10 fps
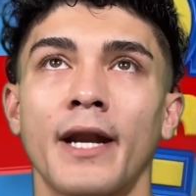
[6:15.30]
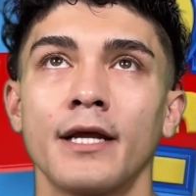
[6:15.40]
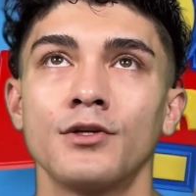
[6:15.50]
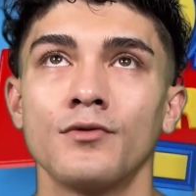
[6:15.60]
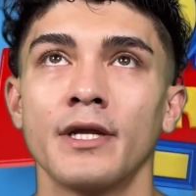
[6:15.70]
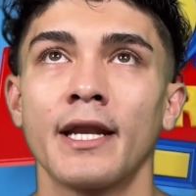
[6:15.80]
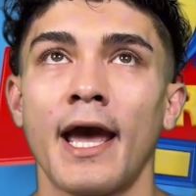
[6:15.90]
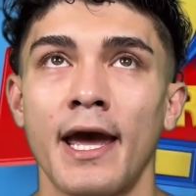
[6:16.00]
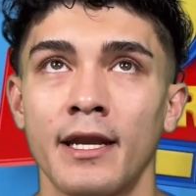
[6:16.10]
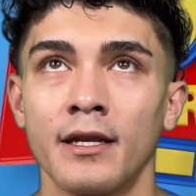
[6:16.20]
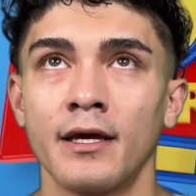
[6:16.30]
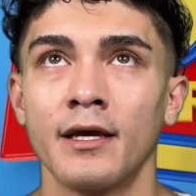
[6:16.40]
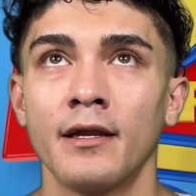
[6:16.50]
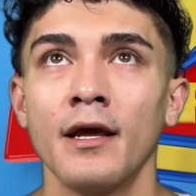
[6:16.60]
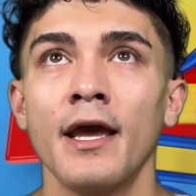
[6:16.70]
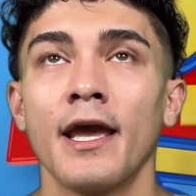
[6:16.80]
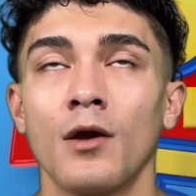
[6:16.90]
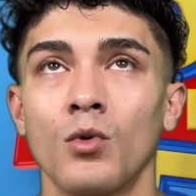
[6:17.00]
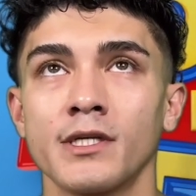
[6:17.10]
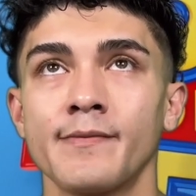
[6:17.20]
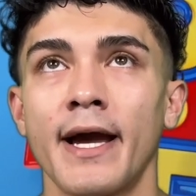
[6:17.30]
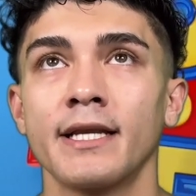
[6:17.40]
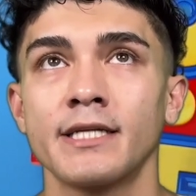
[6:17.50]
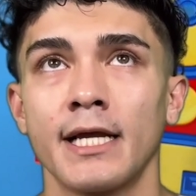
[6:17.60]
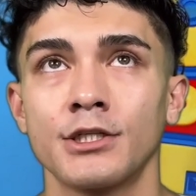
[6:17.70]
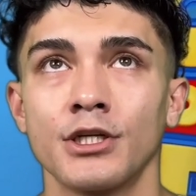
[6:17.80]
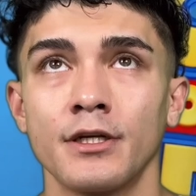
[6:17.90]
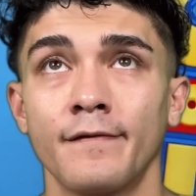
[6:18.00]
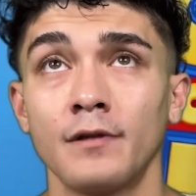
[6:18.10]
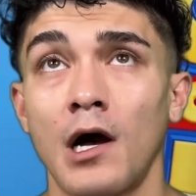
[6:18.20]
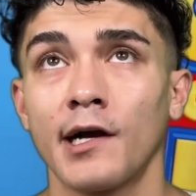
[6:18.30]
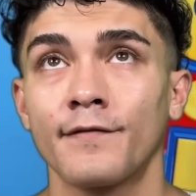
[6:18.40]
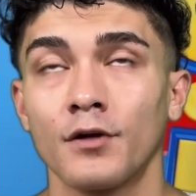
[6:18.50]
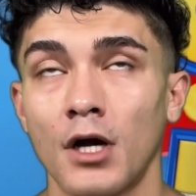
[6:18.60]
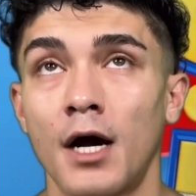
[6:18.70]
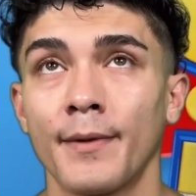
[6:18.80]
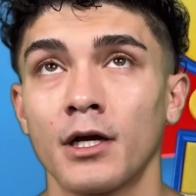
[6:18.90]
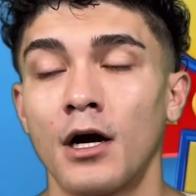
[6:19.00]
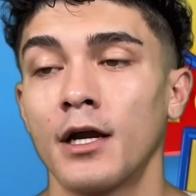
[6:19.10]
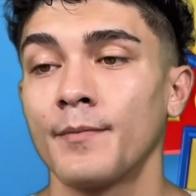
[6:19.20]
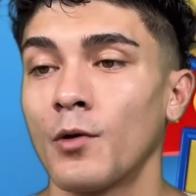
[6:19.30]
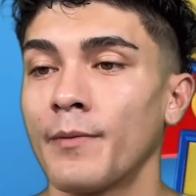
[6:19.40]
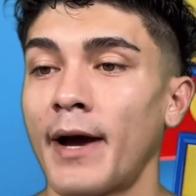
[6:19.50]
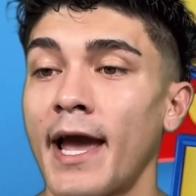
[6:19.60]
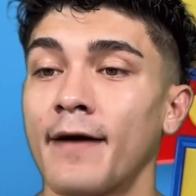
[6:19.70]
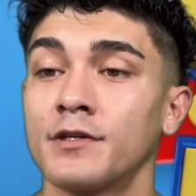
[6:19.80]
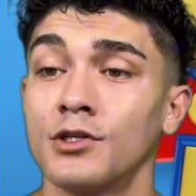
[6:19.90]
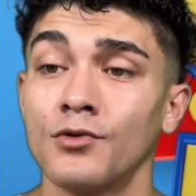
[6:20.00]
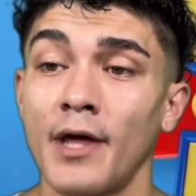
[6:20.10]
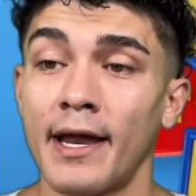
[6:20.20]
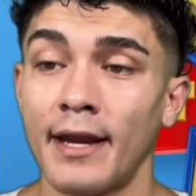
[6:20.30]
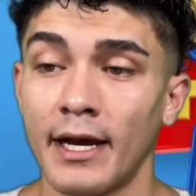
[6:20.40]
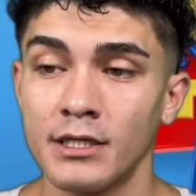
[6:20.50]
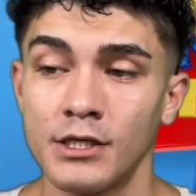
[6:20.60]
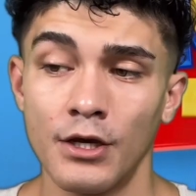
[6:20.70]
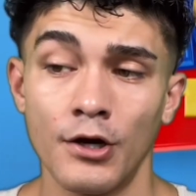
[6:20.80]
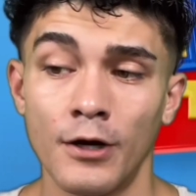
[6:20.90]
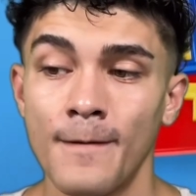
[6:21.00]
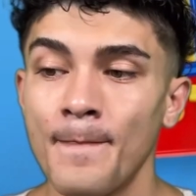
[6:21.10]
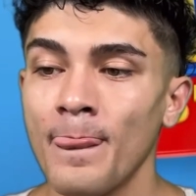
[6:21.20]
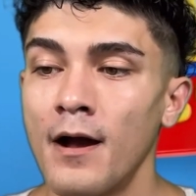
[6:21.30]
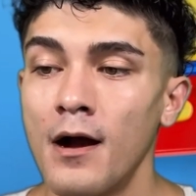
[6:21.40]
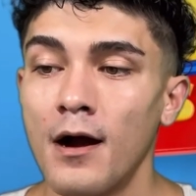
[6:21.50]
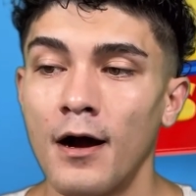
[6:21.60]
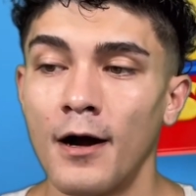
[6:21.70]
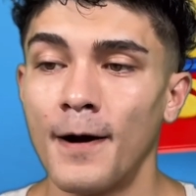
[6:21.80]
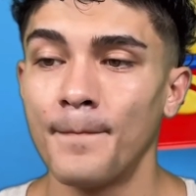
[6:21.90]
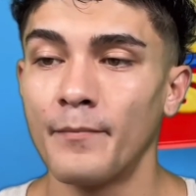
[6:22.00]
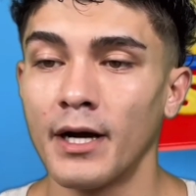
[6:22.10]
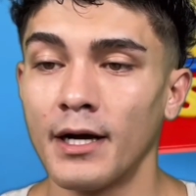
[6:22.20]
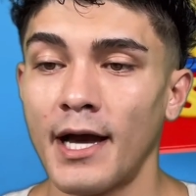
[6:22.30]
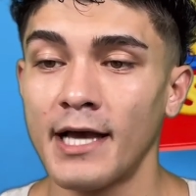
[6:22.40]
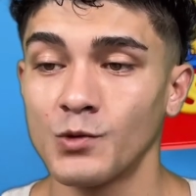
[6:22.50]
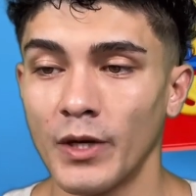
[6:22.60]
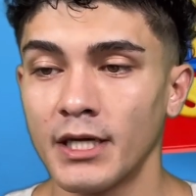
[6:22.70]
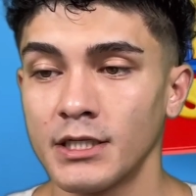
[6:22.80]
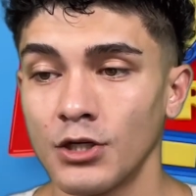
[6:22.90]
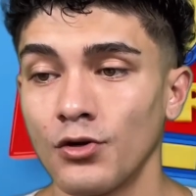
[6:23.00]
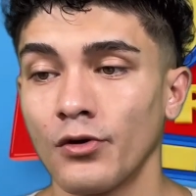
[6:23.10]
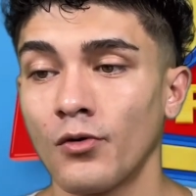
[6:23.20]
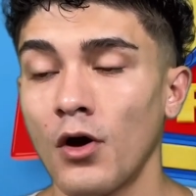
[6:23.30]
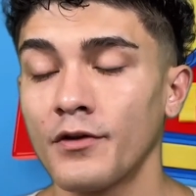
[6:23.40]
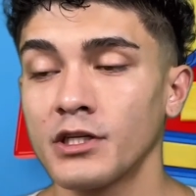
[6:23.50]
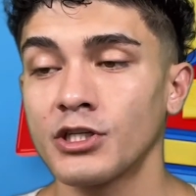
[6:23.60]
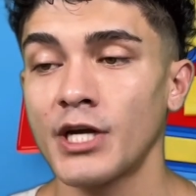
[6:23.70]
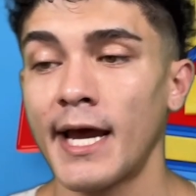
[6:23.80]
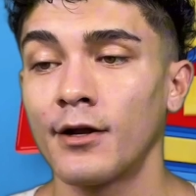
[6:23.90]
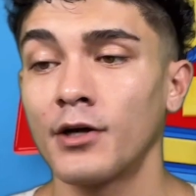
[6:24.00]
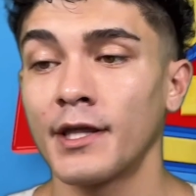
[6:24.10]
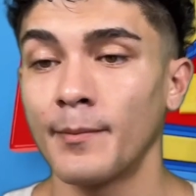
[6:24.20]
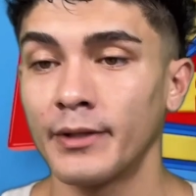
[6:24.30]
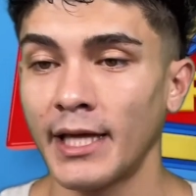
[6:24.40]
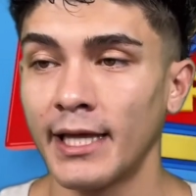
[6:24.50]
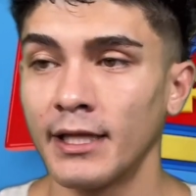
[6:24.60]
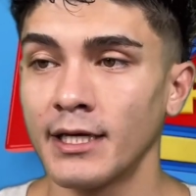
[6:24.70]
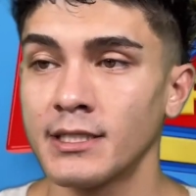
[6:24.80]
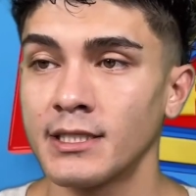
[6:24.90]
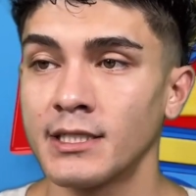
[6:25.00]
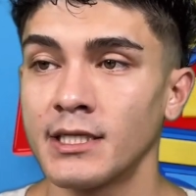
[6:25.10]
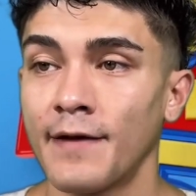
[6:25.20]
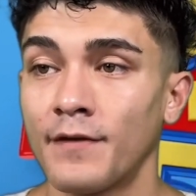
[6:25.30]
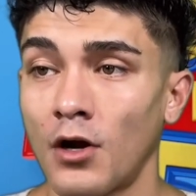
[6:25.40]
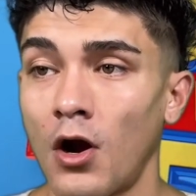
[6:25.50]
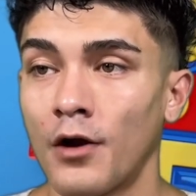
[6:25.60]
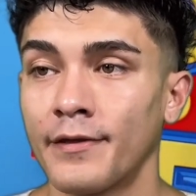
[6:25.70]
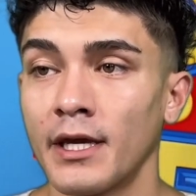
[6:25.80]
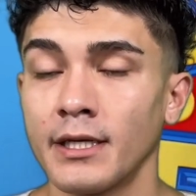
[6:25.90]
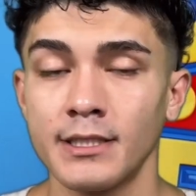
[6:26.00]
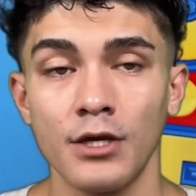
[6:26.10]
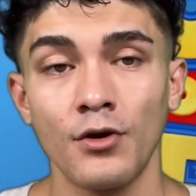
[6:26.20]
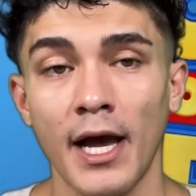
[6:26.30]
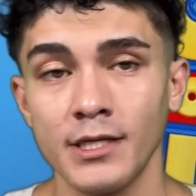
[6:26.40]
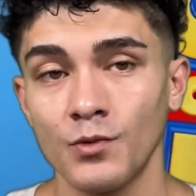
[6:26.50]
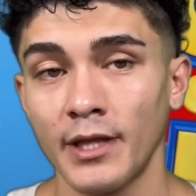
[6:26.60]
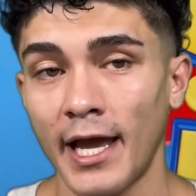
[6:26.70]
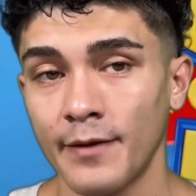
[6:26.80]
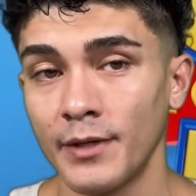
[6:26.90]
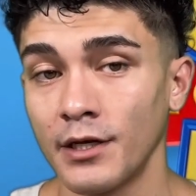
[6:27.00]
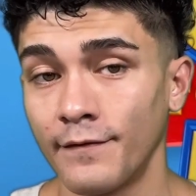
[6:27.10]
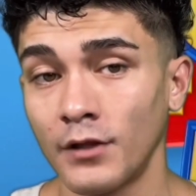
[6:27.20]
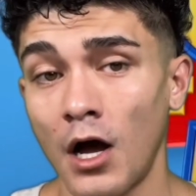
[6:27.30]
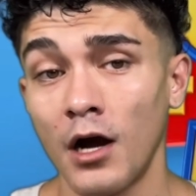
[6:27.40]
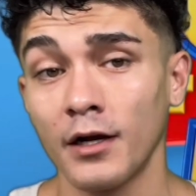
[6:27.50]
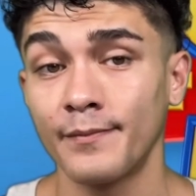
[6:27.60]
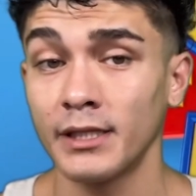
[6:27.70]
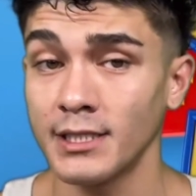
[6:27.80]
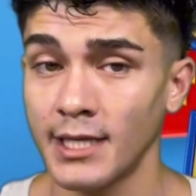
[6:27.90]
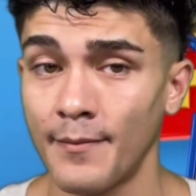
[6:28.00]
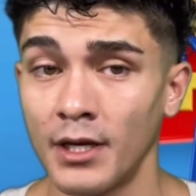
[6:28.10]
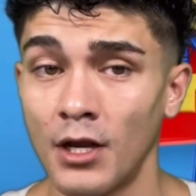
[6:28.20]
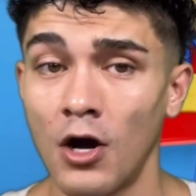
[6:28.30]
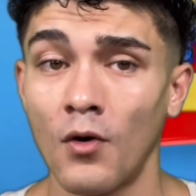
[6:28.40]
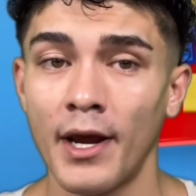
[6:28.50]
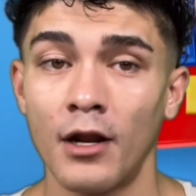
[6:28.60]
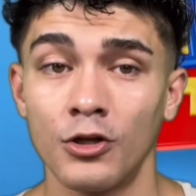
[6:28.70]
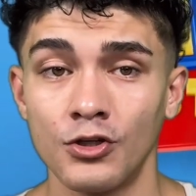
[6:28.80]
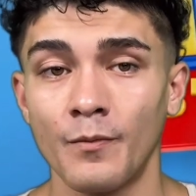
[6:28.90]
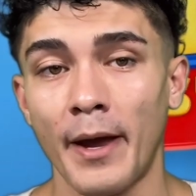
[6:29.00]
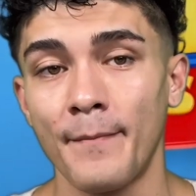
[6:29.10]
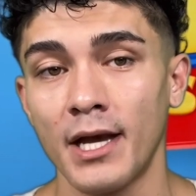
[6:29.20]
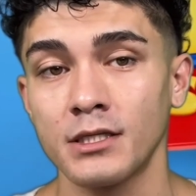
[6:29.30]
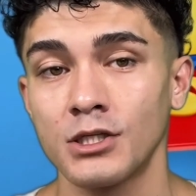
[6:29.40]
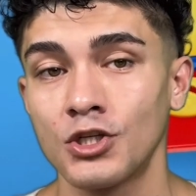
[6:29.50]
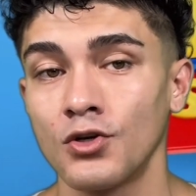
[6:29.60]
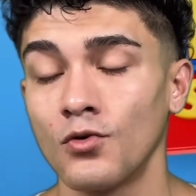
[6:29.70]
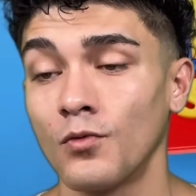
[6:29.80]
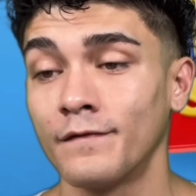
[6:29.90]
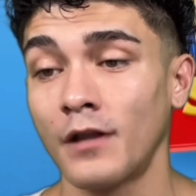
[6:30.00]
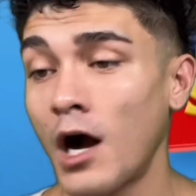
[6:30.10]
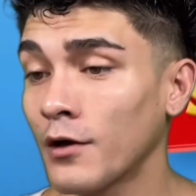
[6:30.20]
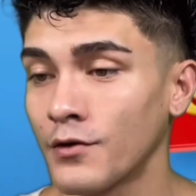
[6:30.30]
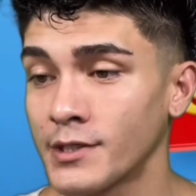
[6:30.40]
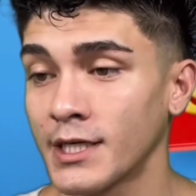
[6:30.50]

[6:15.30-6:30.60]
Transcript: but I do need to edit it. It was my intention to vlog for Comic-Con, but we might have to do that next year. But as we continue to grow this channel and the playlists, if there are things that you guys would like me to vlog, please let me know and I'll do my best to vlog those